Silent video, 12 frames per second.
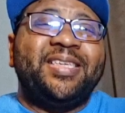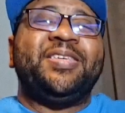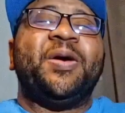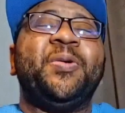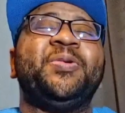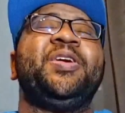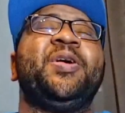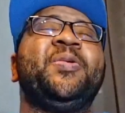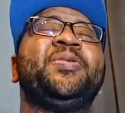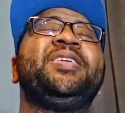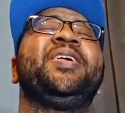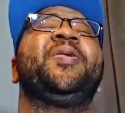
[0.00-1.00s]
Yo,
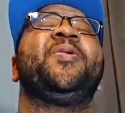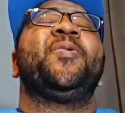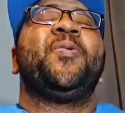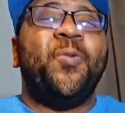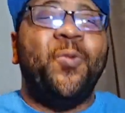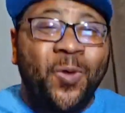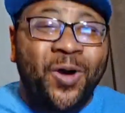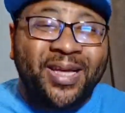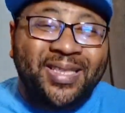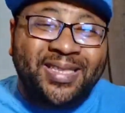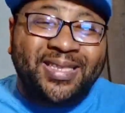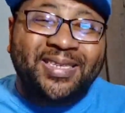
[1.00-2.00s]
yo, yo,
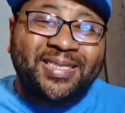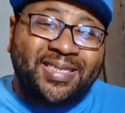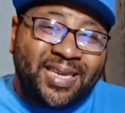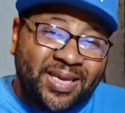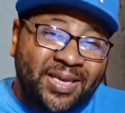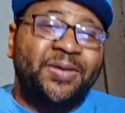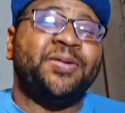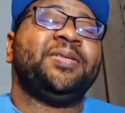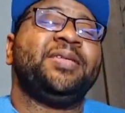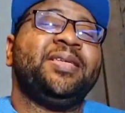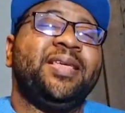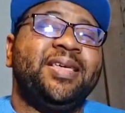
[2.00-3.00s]
what the
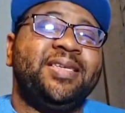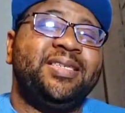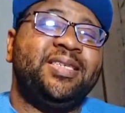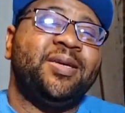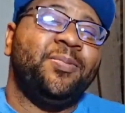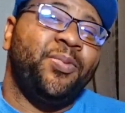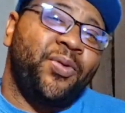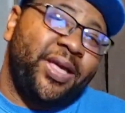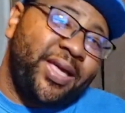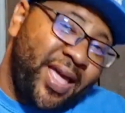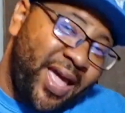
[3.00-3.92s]
deal? It's your boy